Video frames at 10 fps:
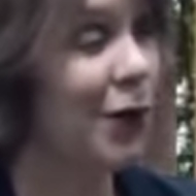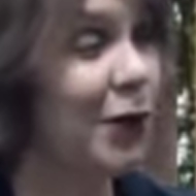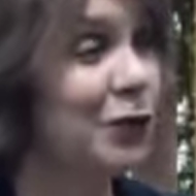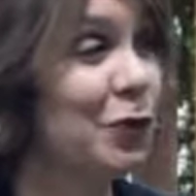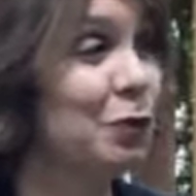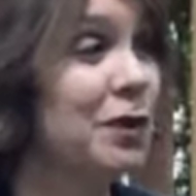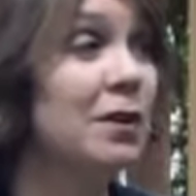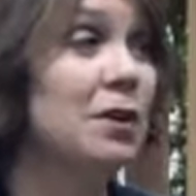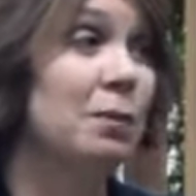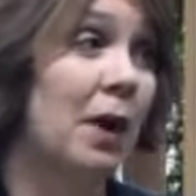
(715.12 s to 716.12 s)
So
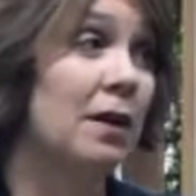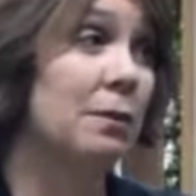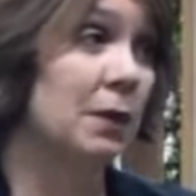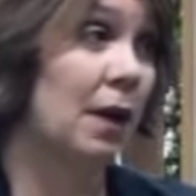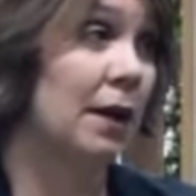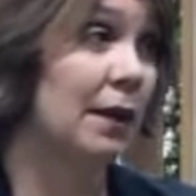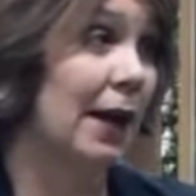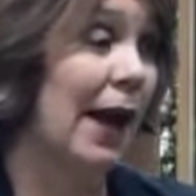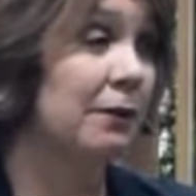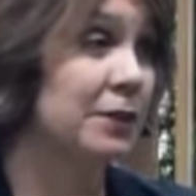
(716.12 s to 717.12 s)
really the bottom line, I
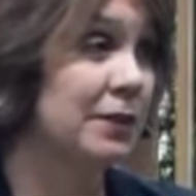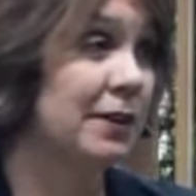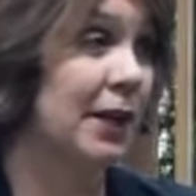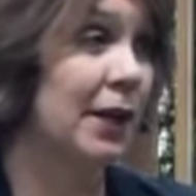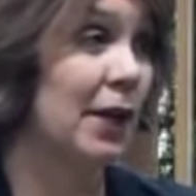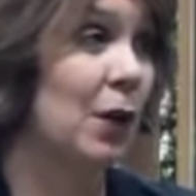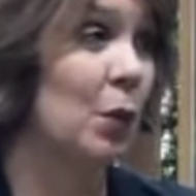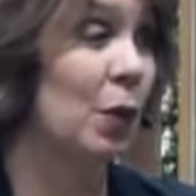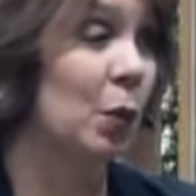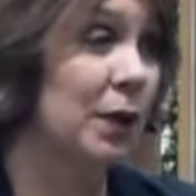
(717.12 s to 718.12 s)
have to say, and
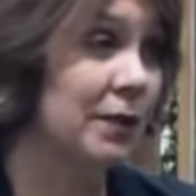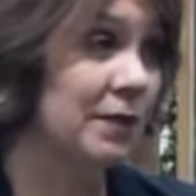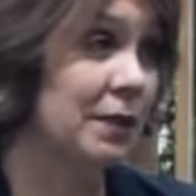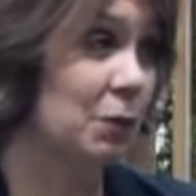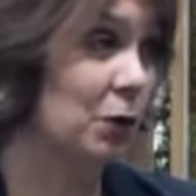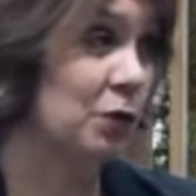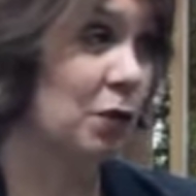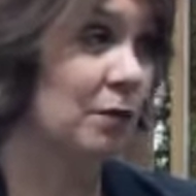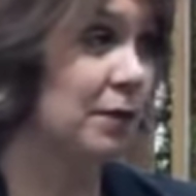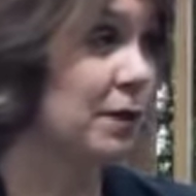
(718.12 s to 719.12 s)
what we see most
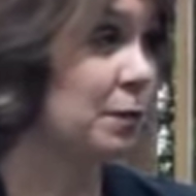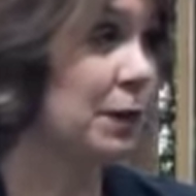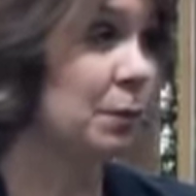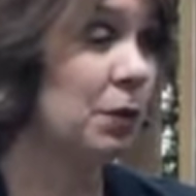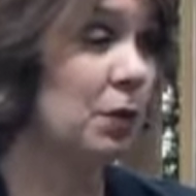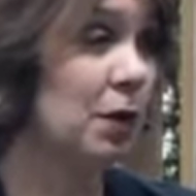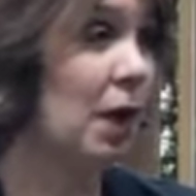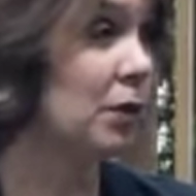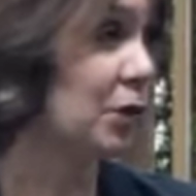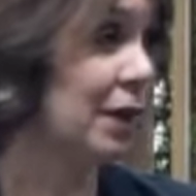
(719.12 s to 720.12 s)
often is people are
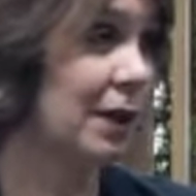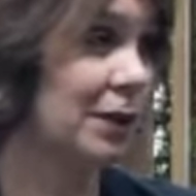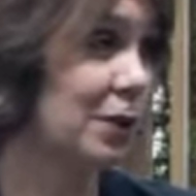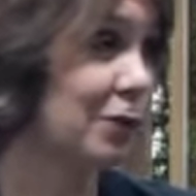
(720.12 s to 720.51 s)
not looking at their